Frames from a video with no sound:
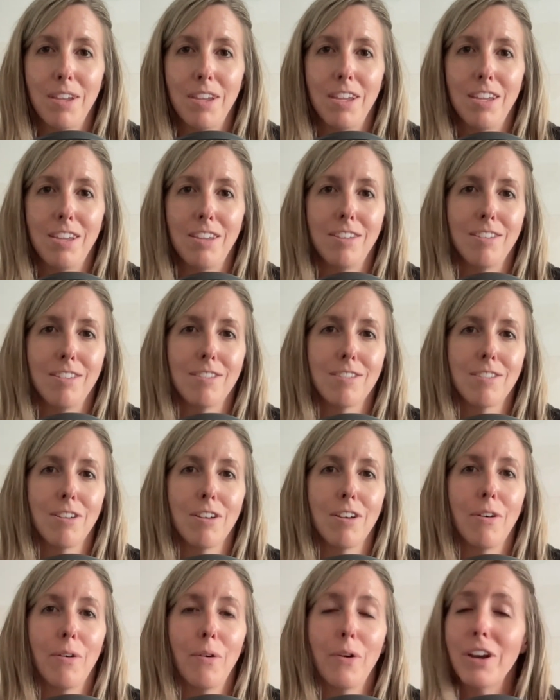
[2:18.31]
is
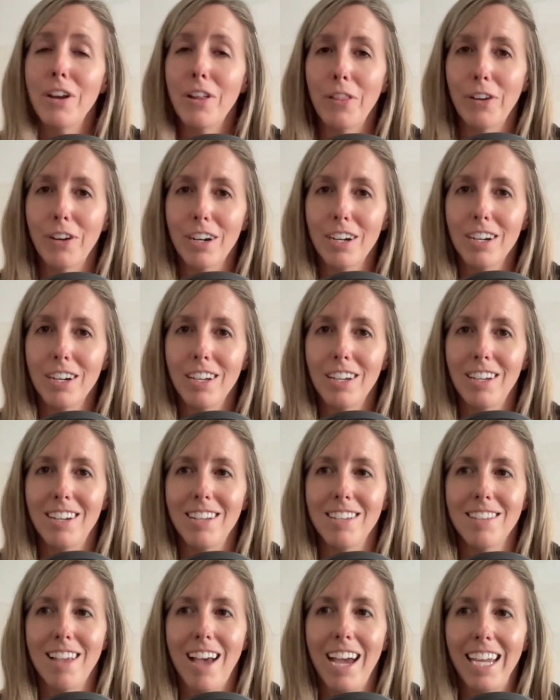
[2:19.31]
on alert. It
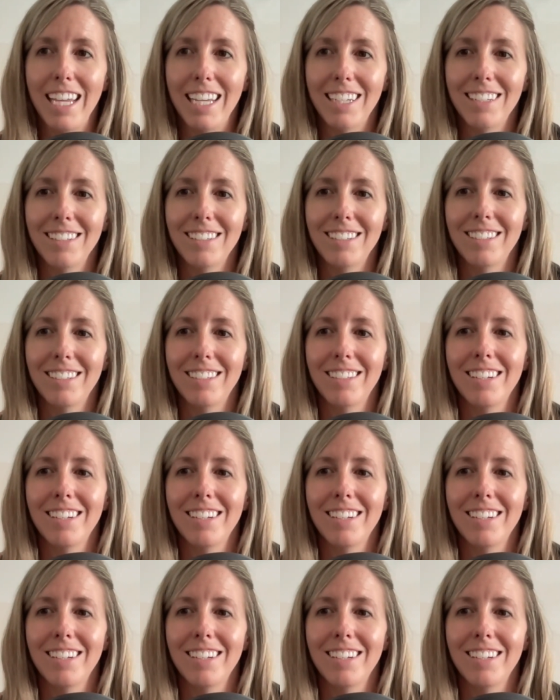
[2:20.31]
is heightened